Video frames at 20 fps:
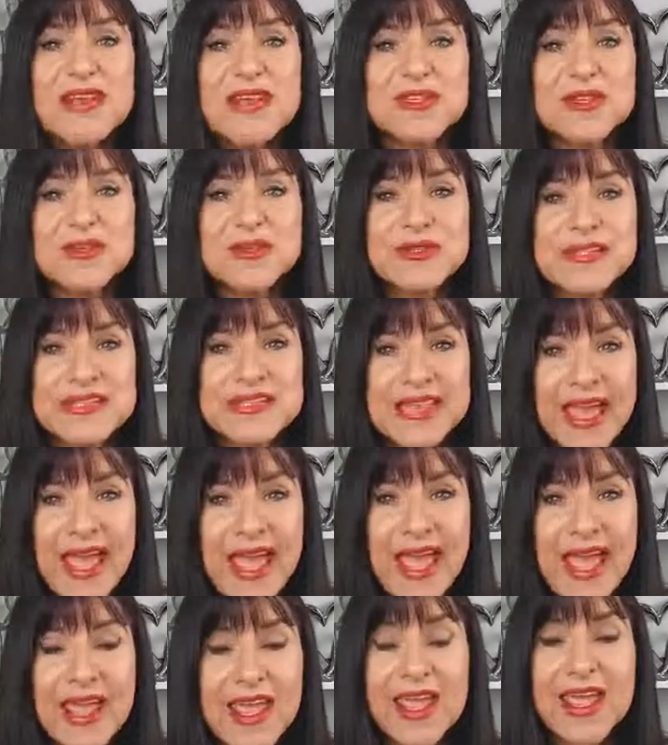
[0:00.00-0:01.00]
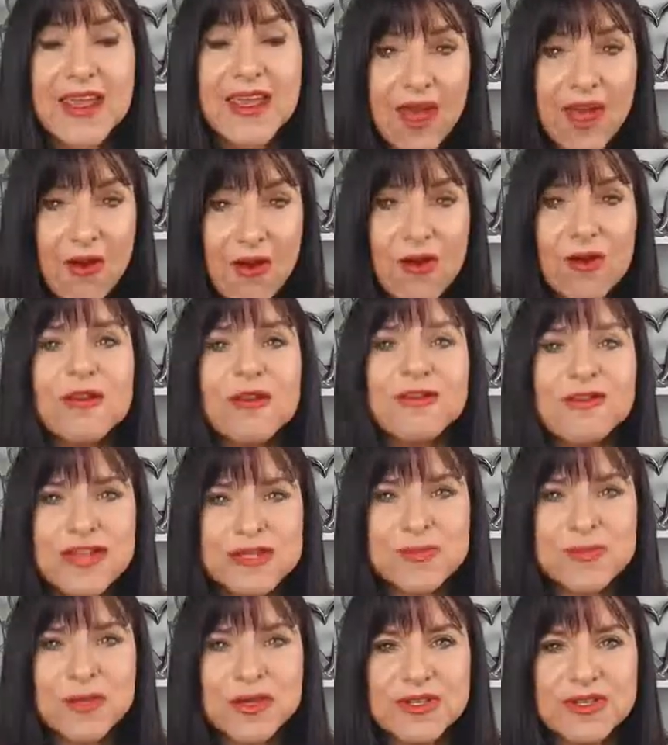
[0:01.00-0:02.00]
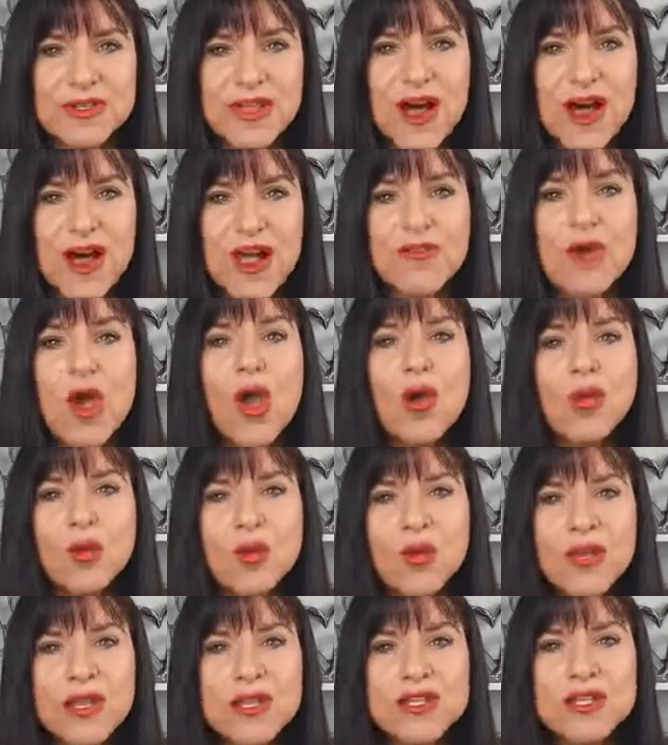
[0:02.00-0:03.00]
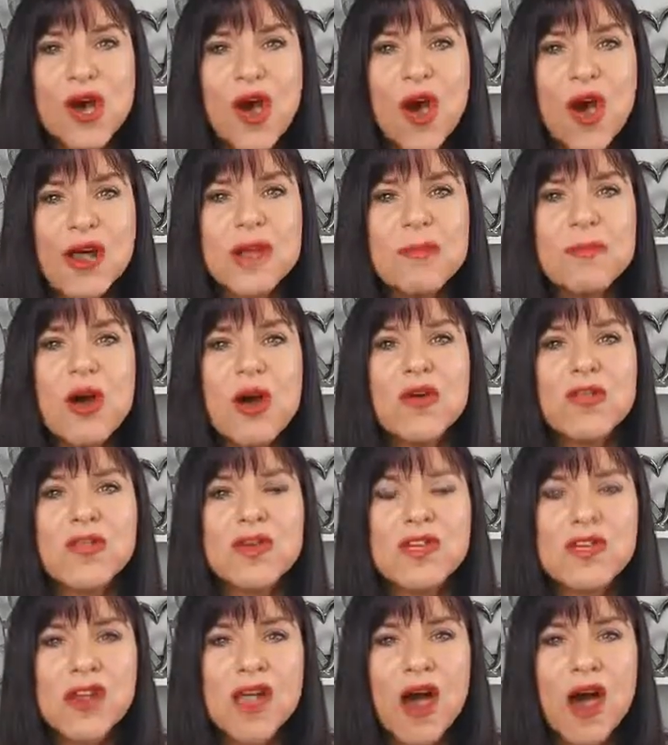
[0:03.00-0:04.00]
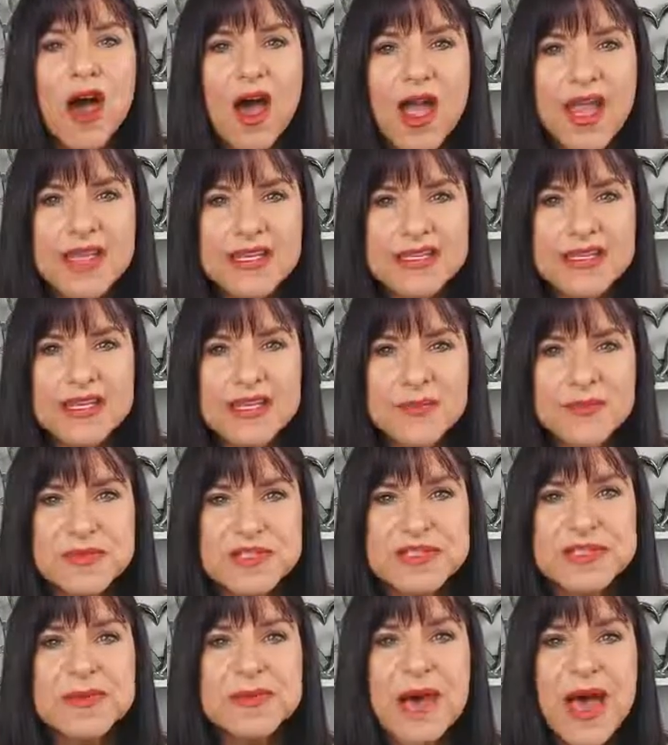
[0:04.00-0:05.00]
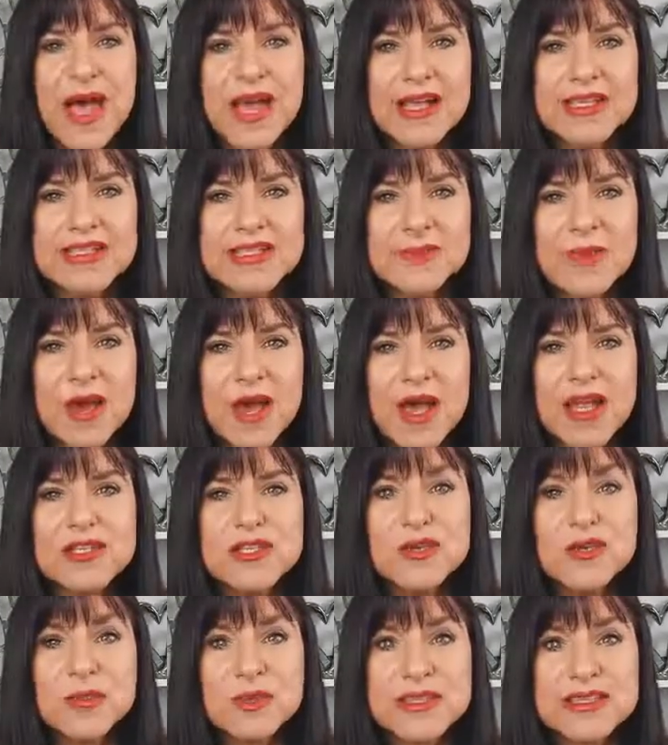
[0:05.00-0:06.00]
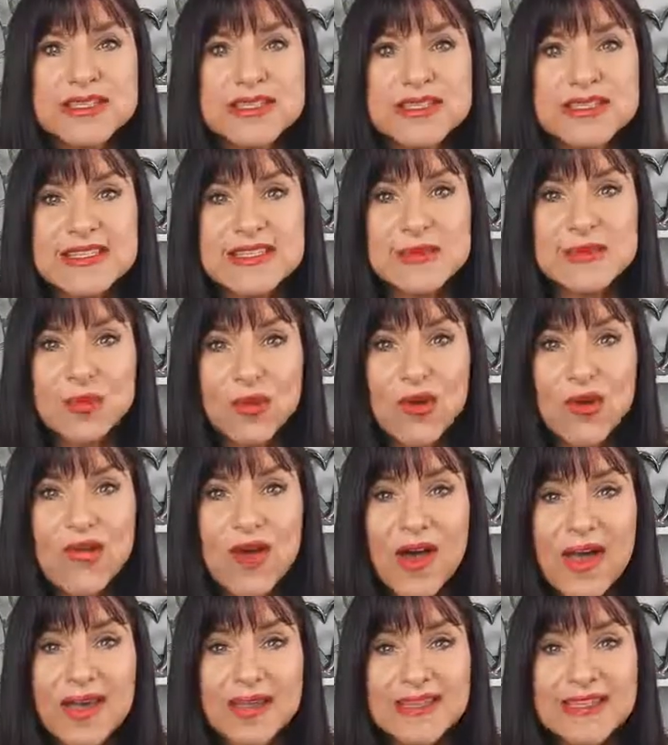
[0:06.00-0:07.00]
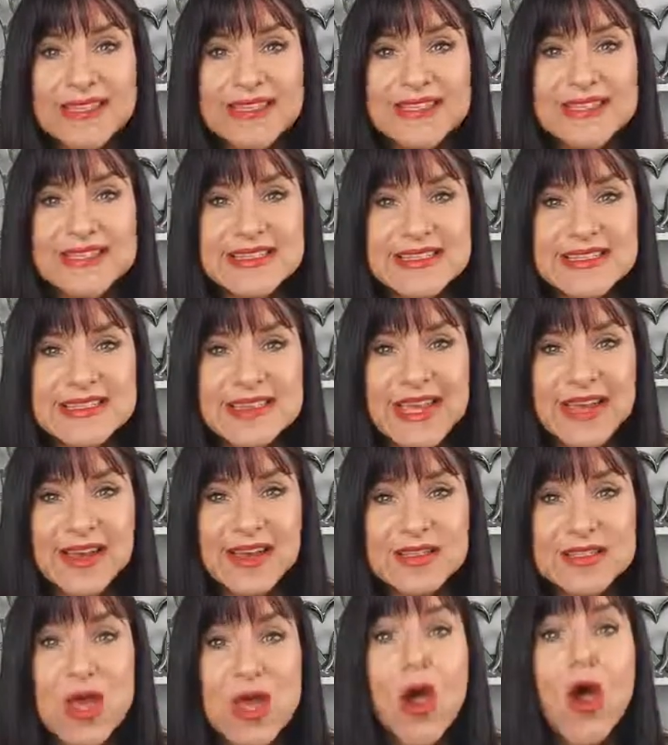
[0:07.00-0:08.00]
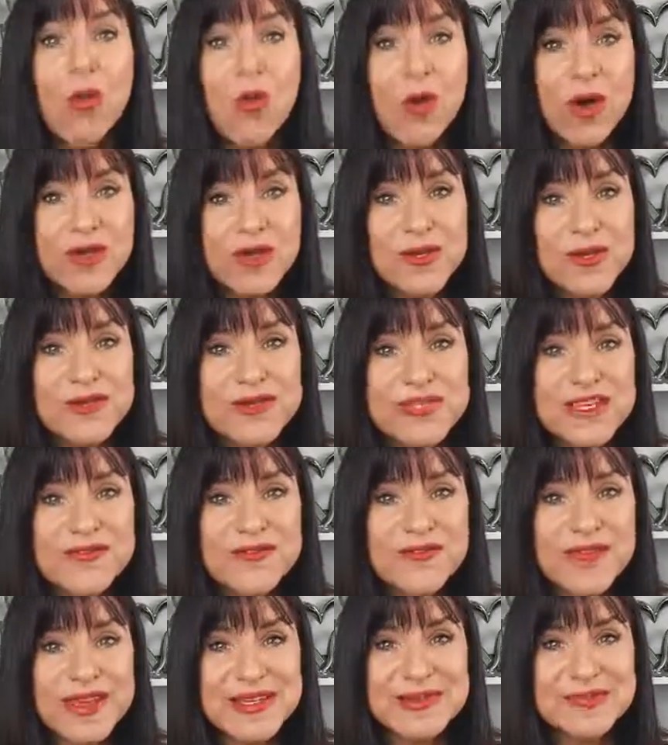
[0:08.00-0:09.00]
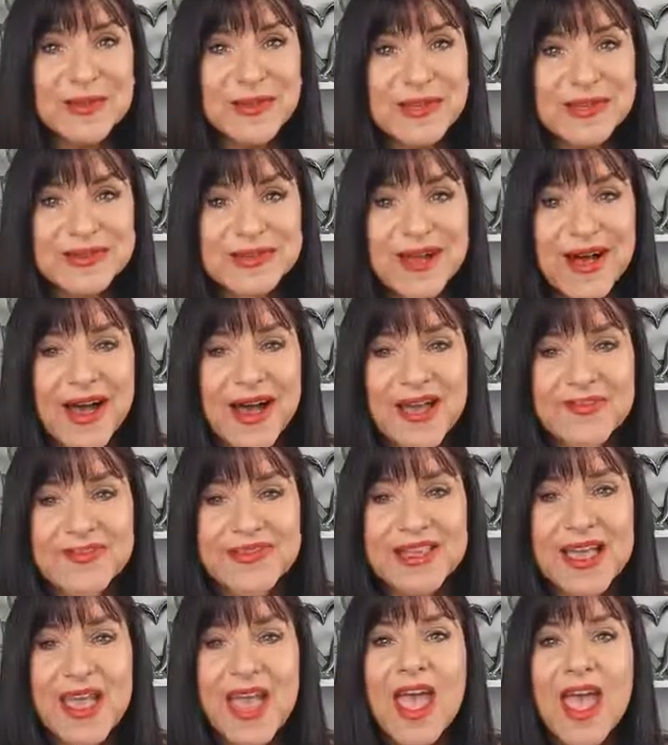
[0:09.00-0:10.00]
So today in our Facebook Live, we're going to talk about the 9 tips to maximize your business's profile leads and sales while using Facebook Lives.